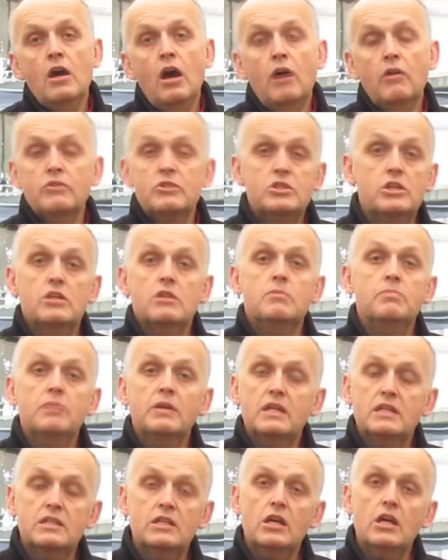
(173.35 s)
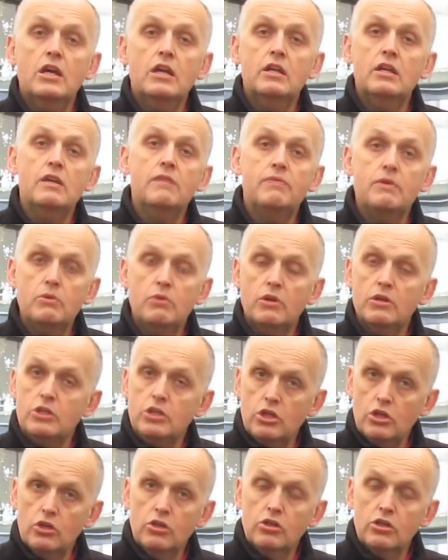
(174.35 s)
Obviously you can pick it early if you
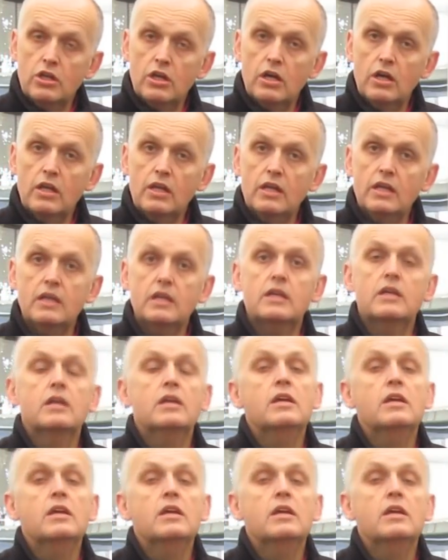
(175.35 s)
want young garlic,